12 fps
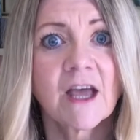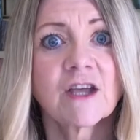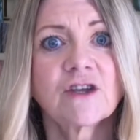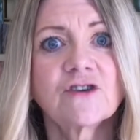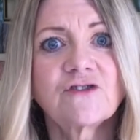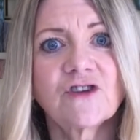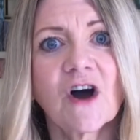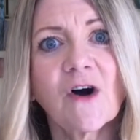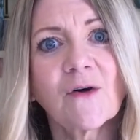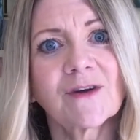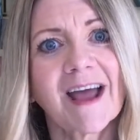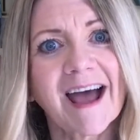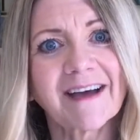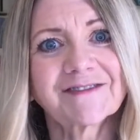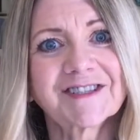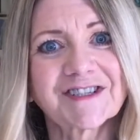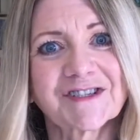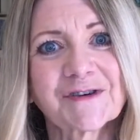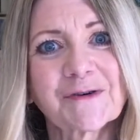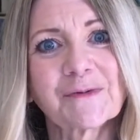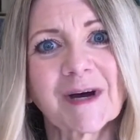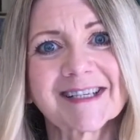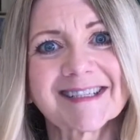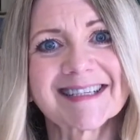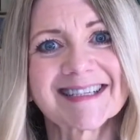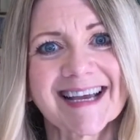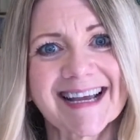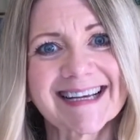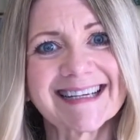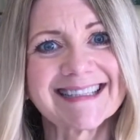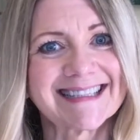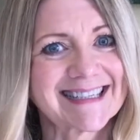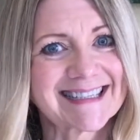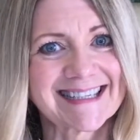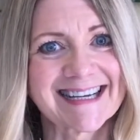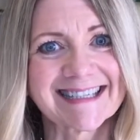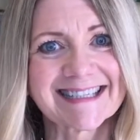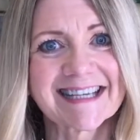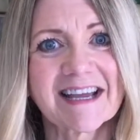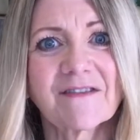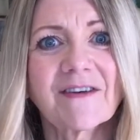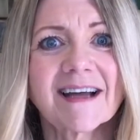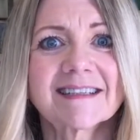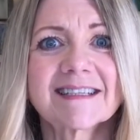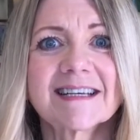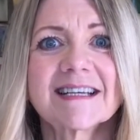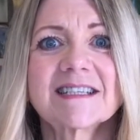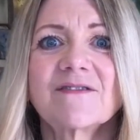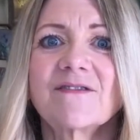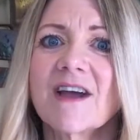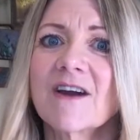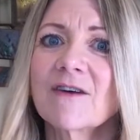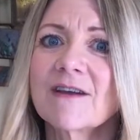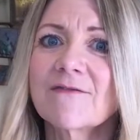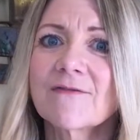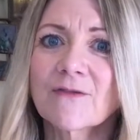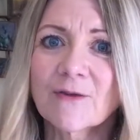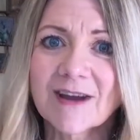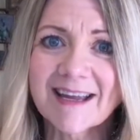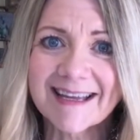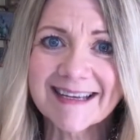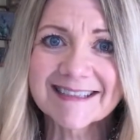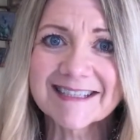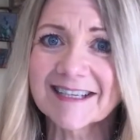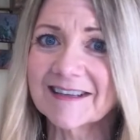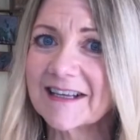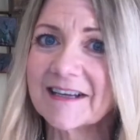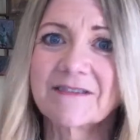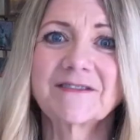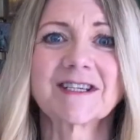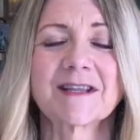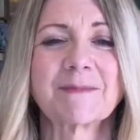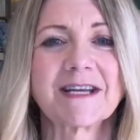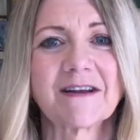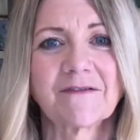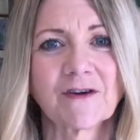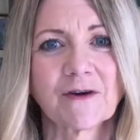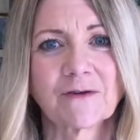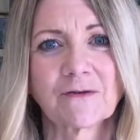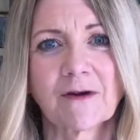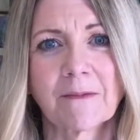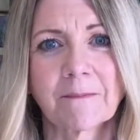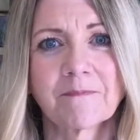You don't have to do what society dictates. In fact, it's very freeing to live to the beat of your own drum.